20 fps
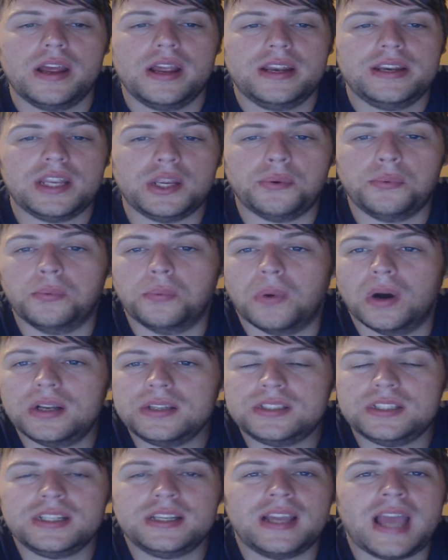They
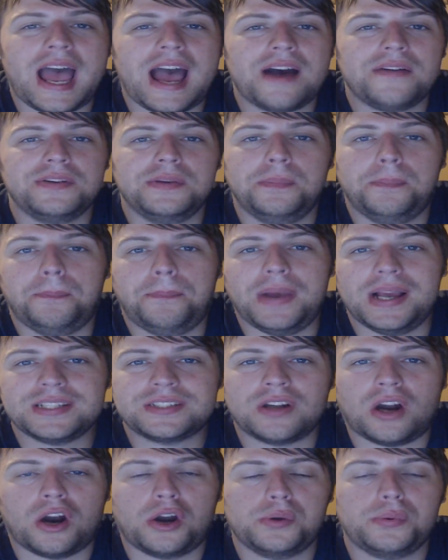want to have the
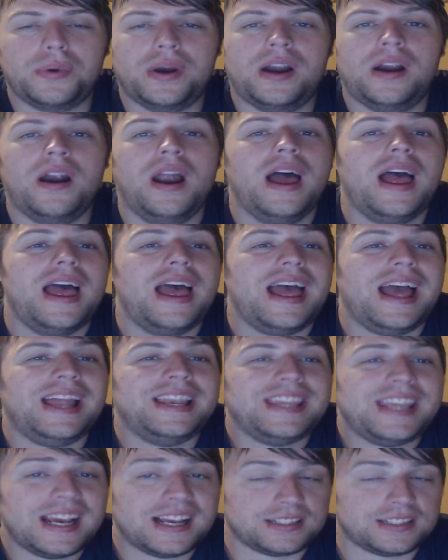best hardware,
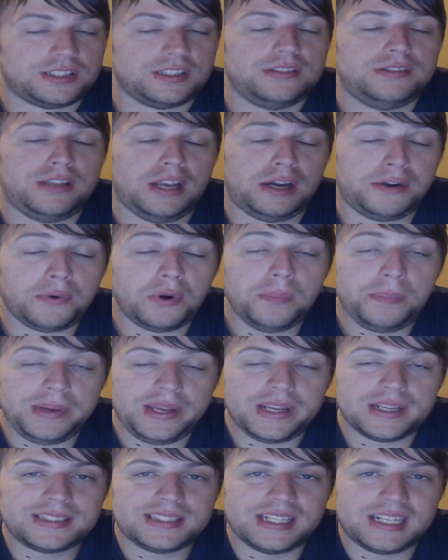and yes, there will
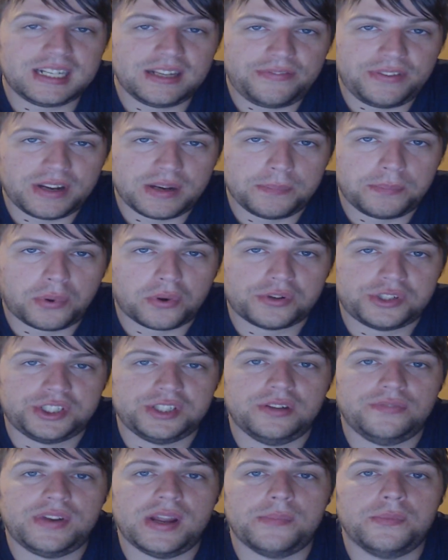be a significant
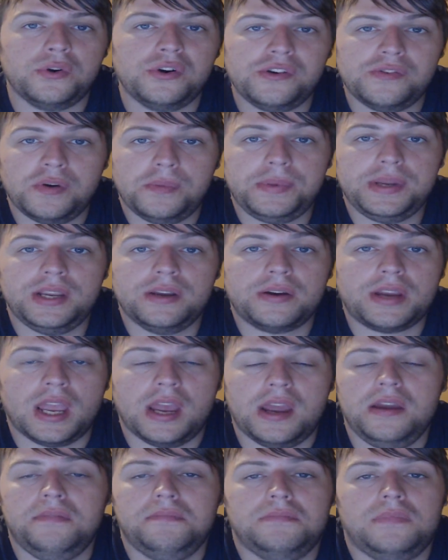portion of them who will be,
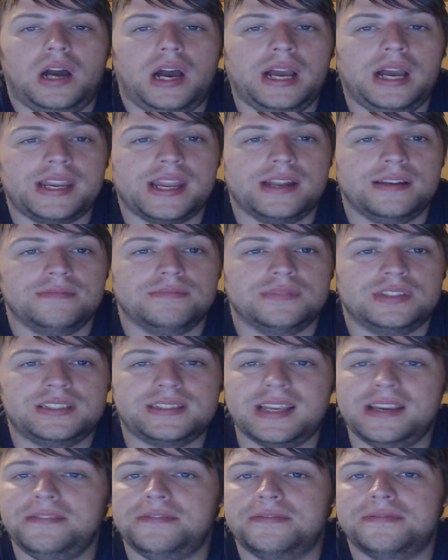okay, I can
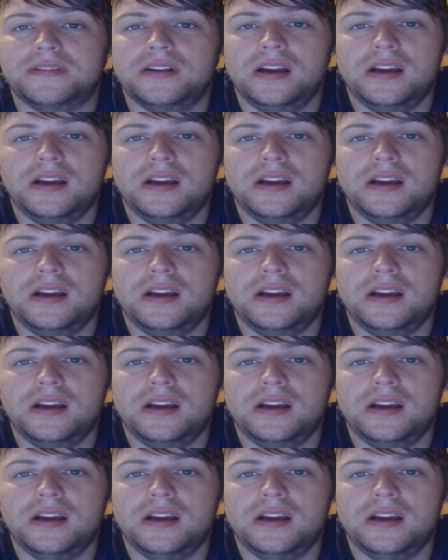save,